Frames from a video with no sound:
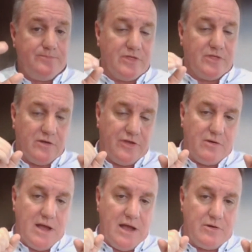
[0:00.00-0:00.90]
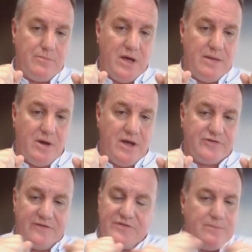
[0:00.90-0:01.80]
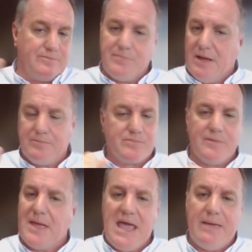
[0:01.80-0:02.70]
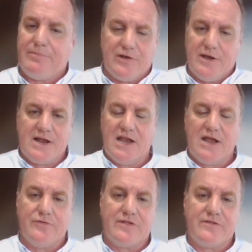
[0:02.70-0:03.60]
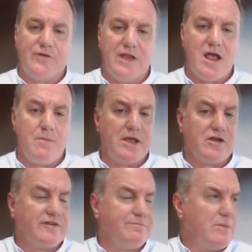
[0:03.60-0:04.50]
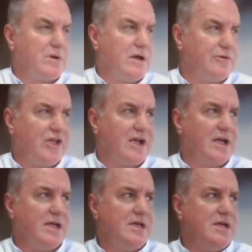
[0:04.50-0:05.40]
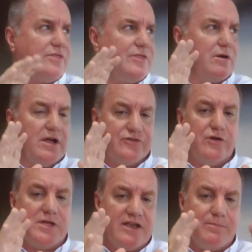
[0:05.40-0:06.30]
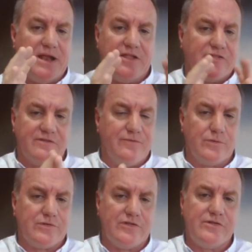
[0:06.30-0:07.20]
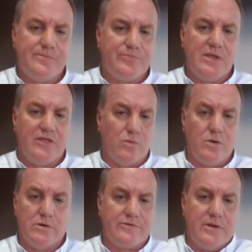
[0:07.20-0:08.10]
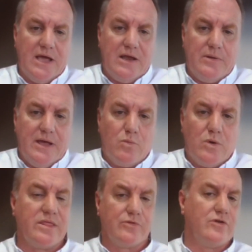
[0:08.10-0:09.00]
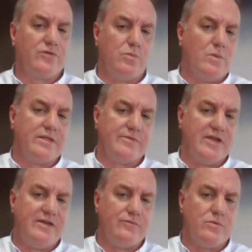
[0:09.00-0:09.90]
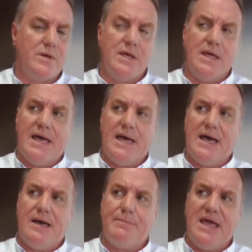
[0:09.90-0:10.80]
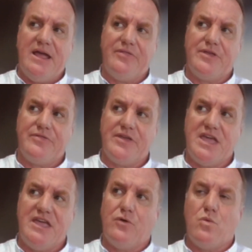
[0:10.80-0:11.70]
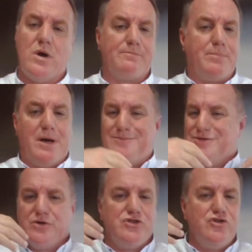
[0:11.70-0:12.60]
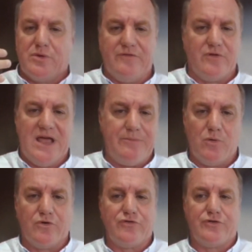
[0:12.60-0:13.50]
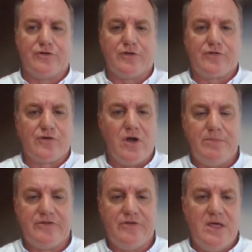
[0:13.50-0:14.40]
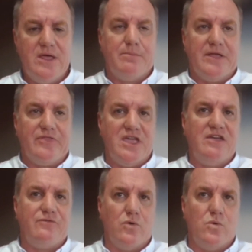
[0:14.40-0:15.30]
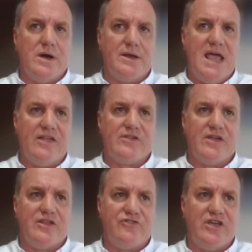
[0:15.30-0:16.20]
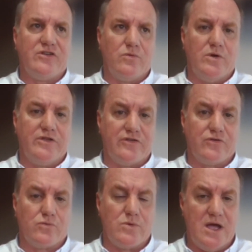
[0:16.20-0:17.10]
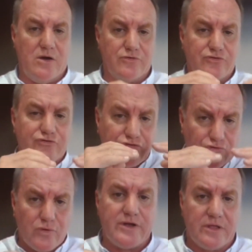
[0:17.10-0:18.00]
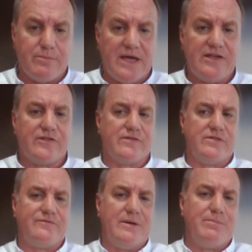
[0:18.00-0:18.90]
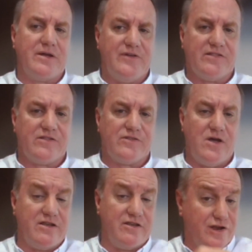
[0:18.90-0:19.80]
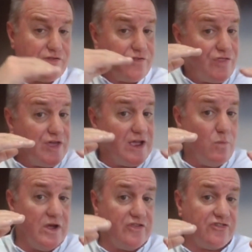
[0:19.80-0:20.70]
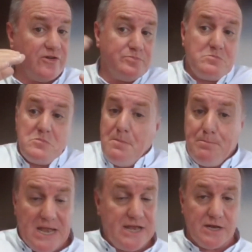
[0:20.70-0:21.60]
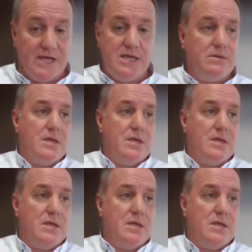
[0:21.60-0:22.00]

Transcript: there are, in my mind, and I'm absolutely clear on this view now, I may not have been when I was younger, there are two counterbalancing forces in the world, and one of them is good and one of them is evil. And the evil one, but you can use whatever name you want to describe it, but the evil one has an agenda which is around destroying the basis and the fabric of our society. And it's the thing which, bluntly,